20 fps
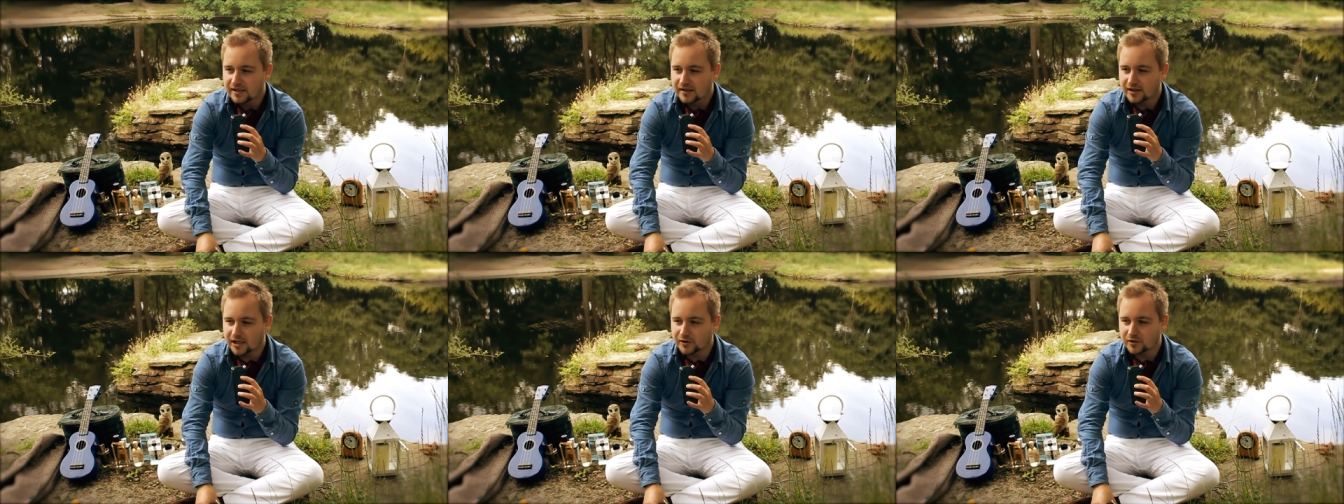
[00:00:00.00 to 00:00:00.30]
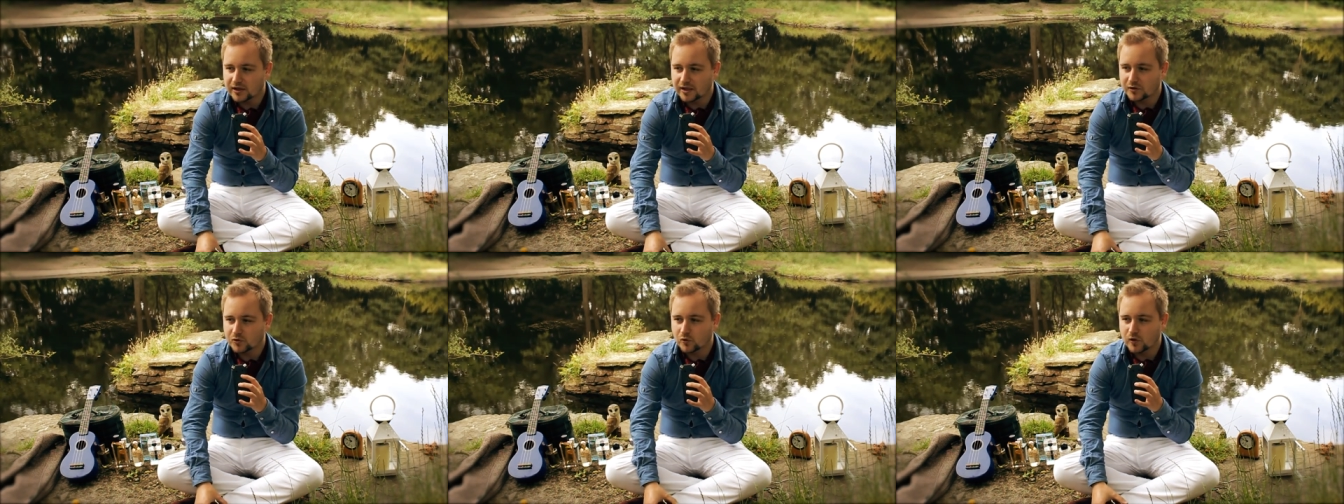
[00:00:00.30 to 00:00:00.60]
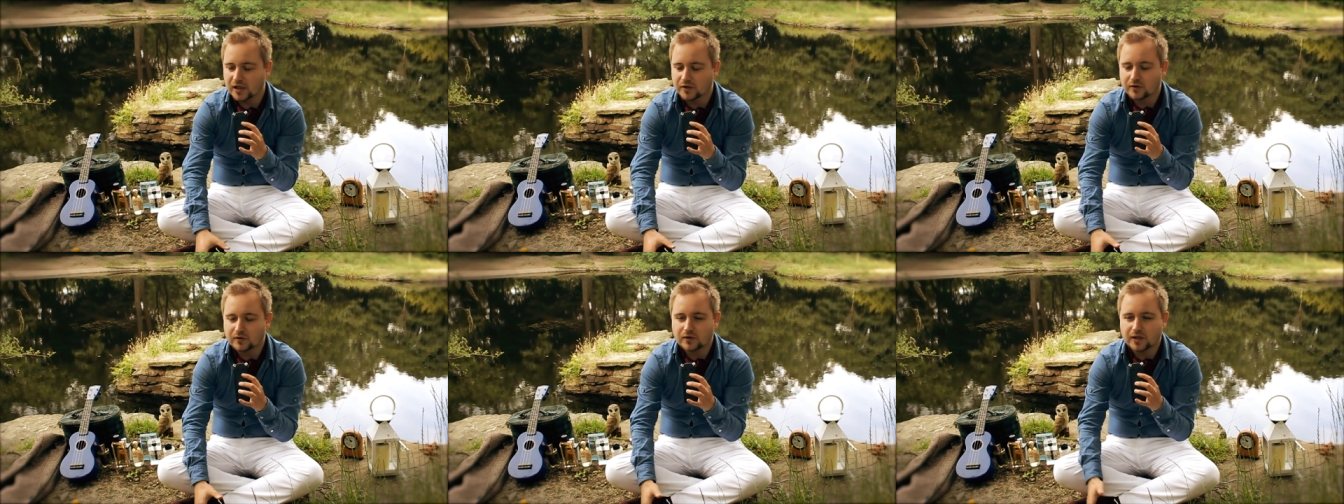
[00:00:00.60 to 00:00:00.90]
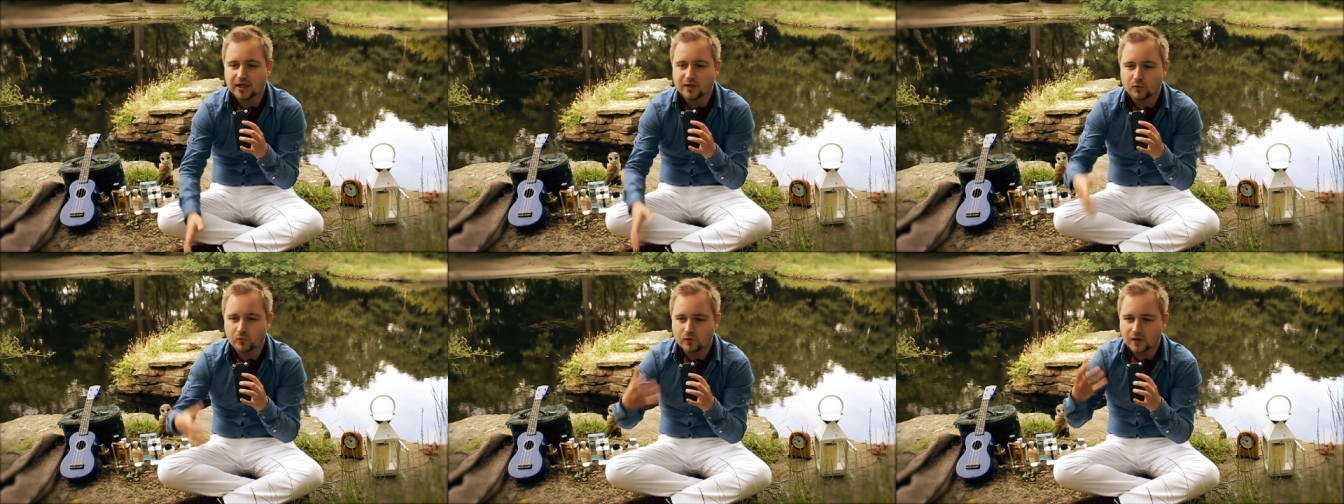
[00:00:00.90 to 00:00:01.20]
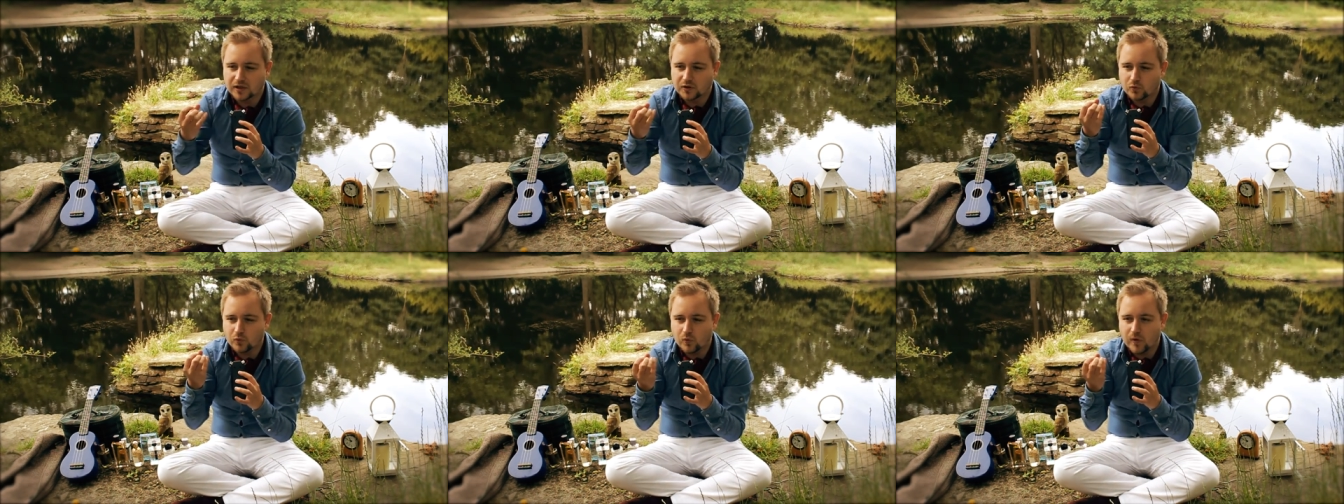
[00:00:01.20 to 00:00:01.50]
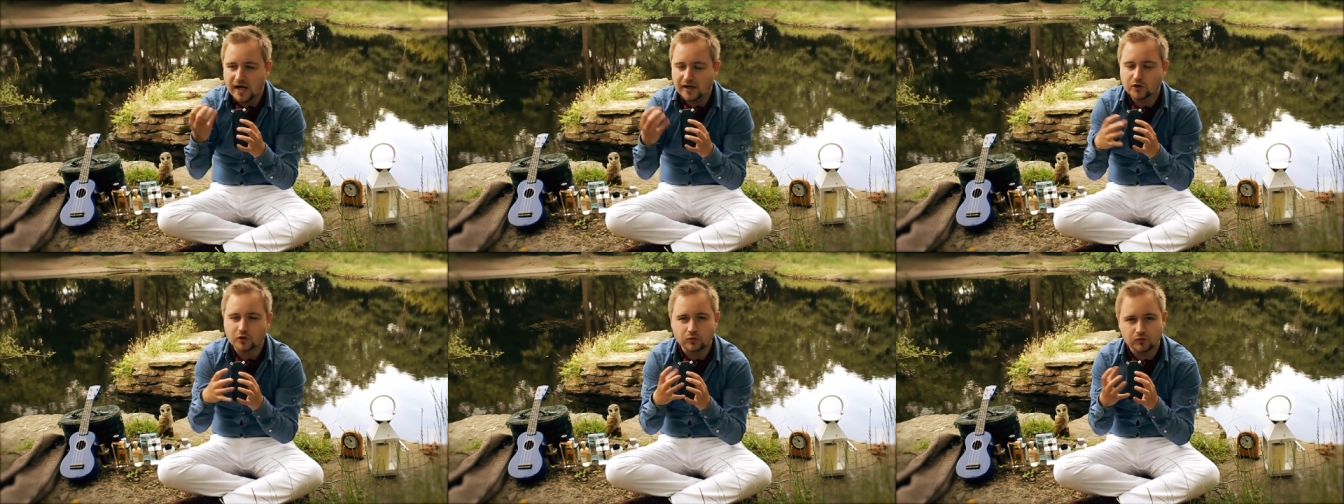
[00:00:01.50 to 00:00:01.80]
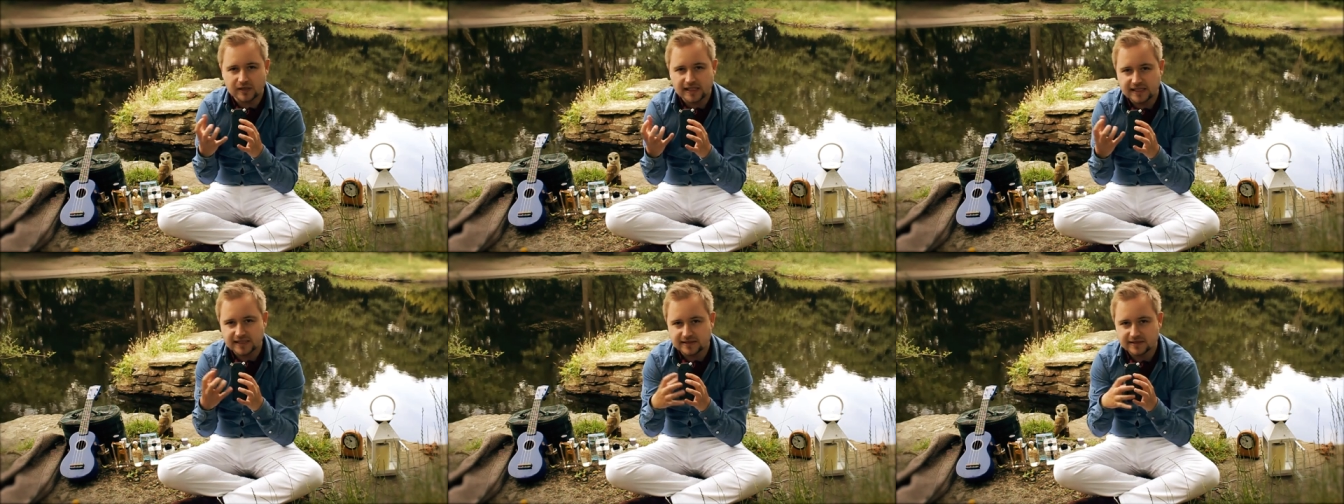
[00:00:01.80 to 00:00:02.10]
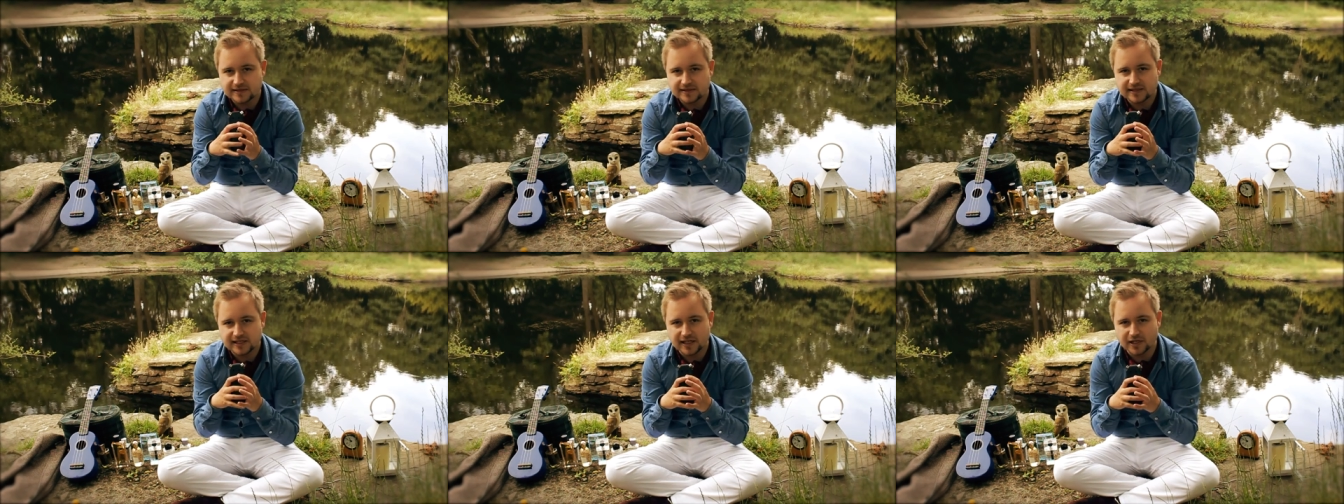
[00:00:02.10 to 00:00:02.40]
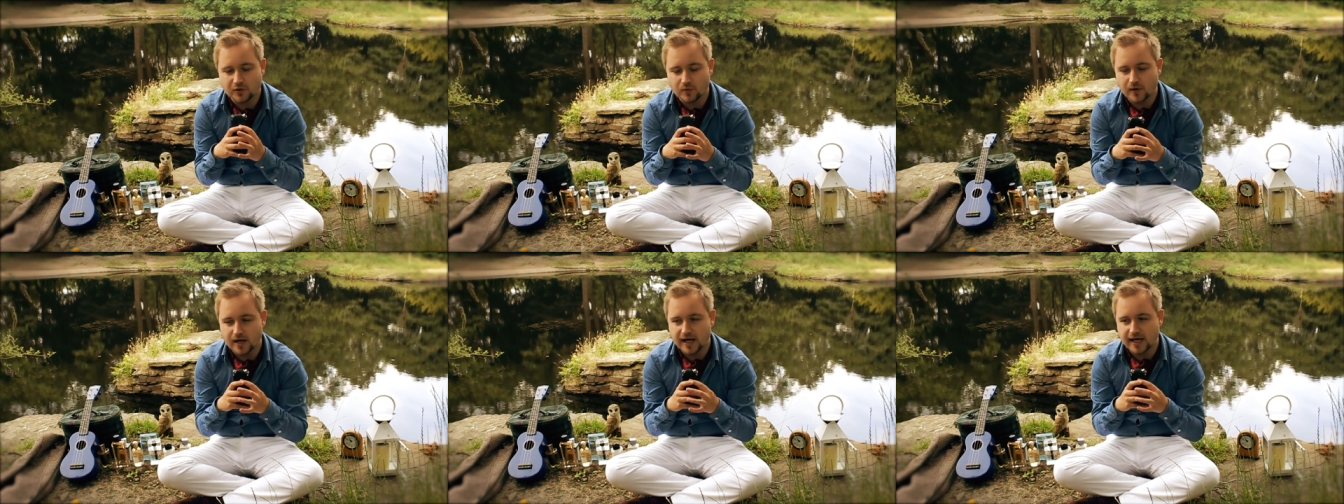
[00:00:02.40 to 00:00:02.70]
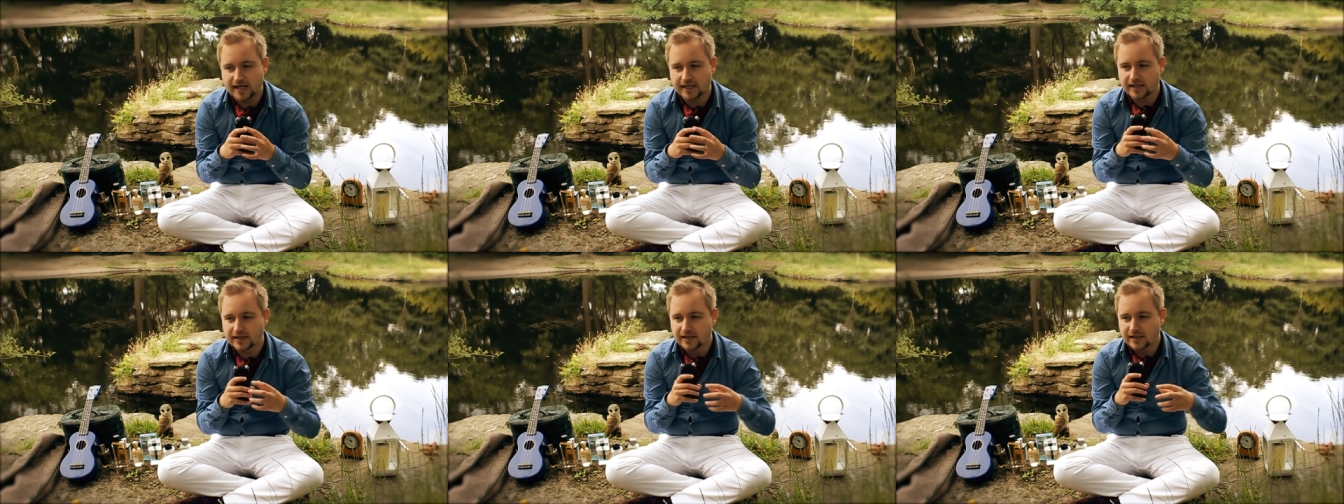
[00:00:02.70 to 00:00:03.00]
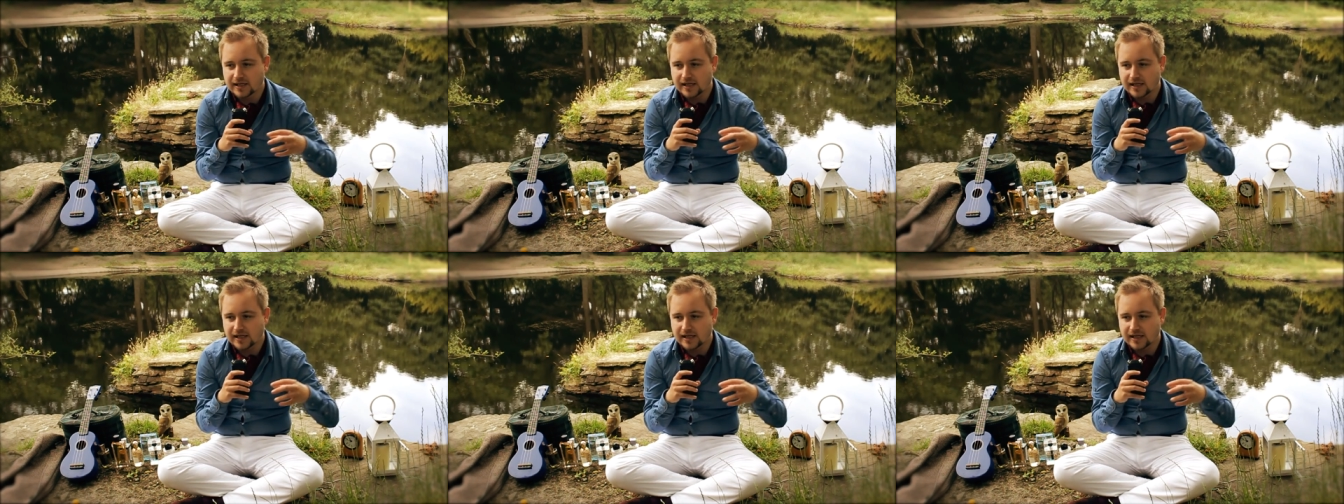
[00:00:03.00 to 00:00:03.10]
like like like kind of like wet greens in a way,